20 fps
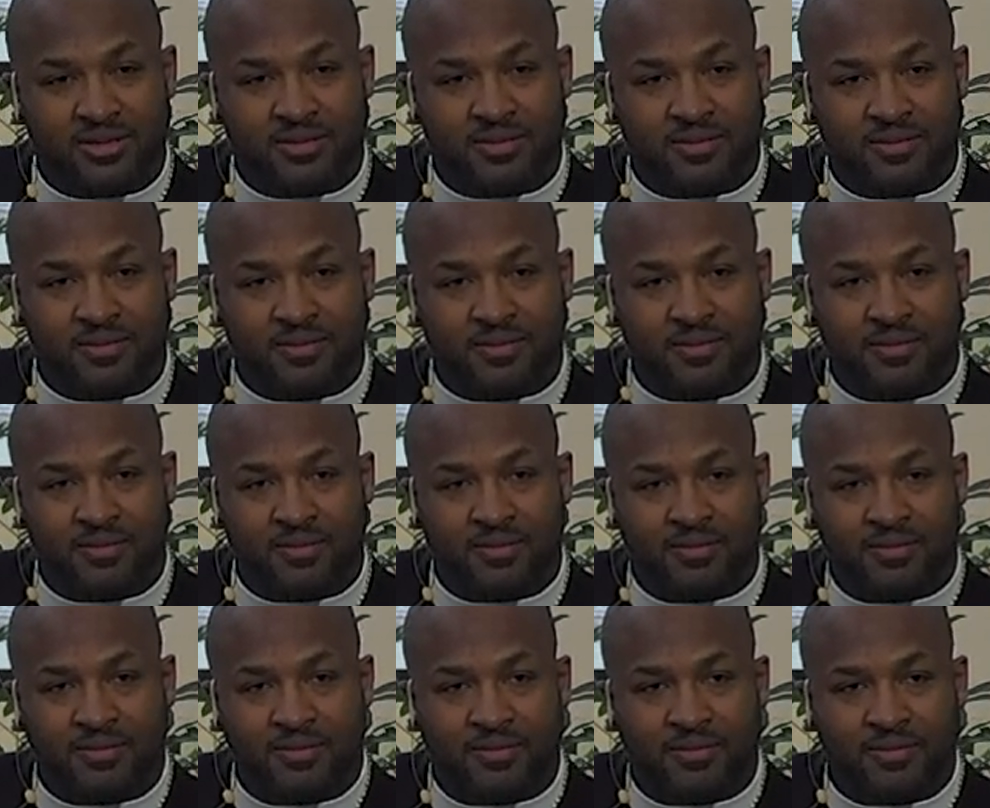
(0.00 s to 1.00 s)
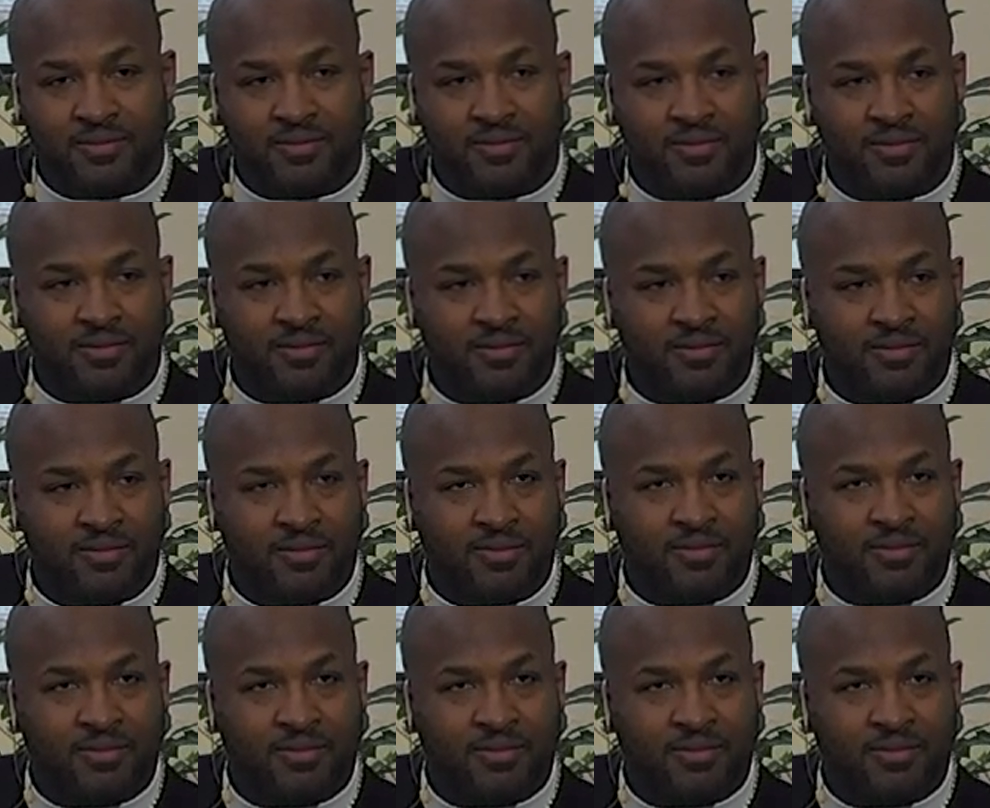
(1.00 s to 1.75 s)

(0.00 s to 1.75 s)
No one is speaking in this clip.